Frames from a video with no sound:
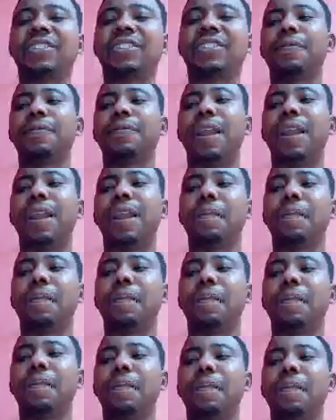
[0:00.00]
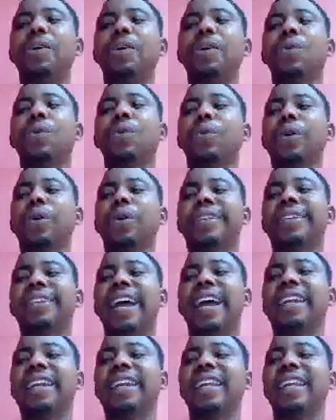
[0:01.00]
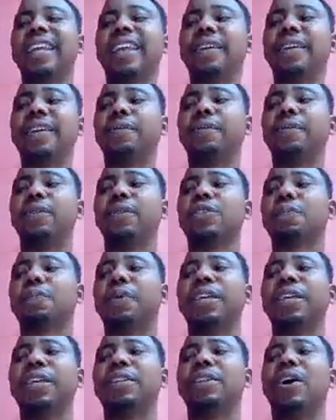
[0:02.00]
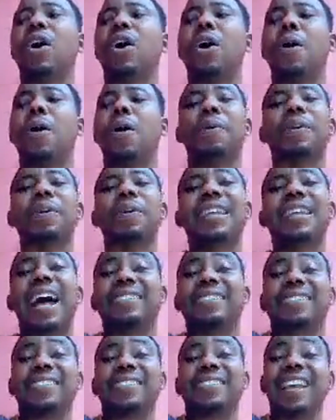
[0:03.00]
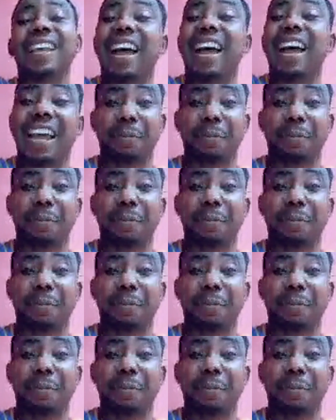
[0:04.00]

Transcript: development, we can even speed up that time.